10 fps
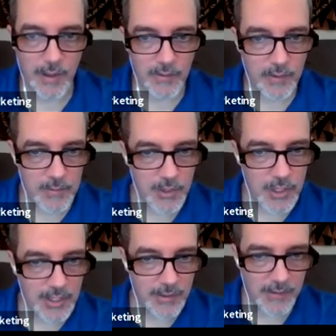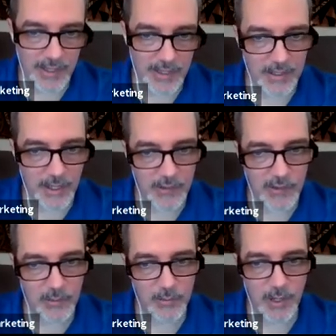We have some Sheet Set
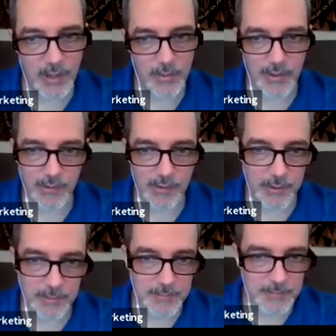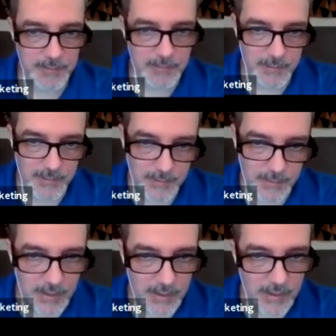custom properties here.
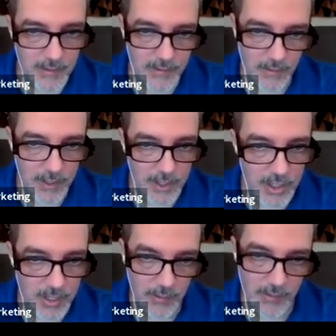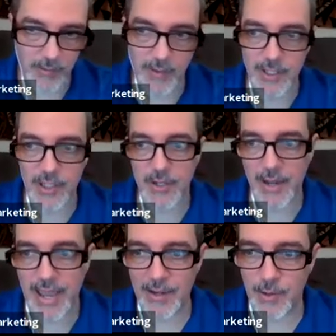Civil
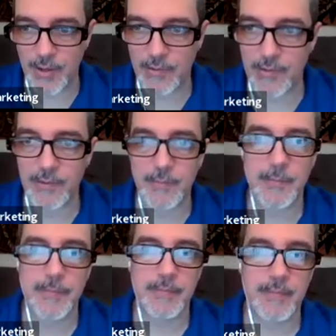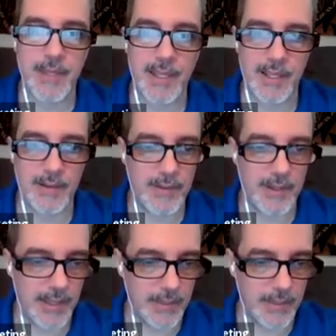engineer address, that kind of thing.